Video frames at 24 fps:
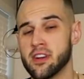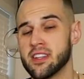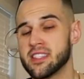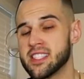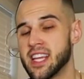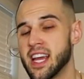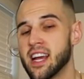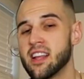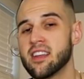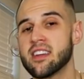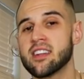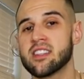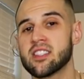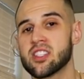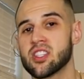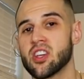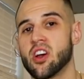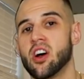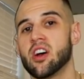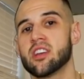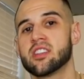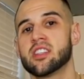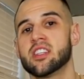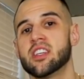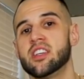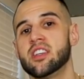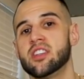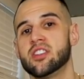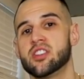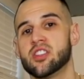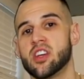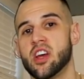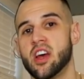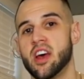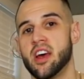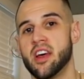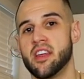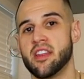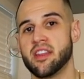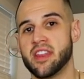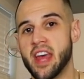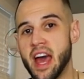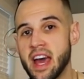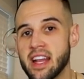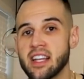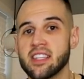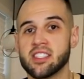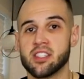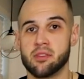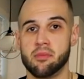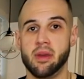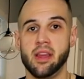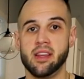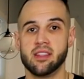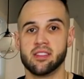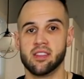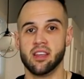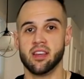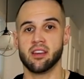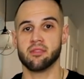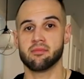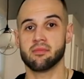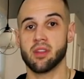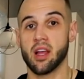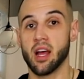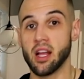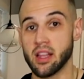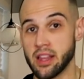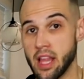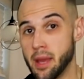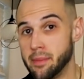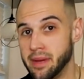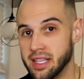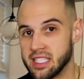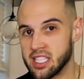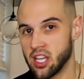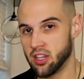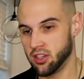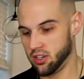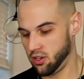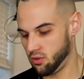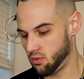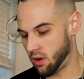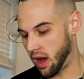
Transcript: an Italian sausage, that is amazing. Let me tell you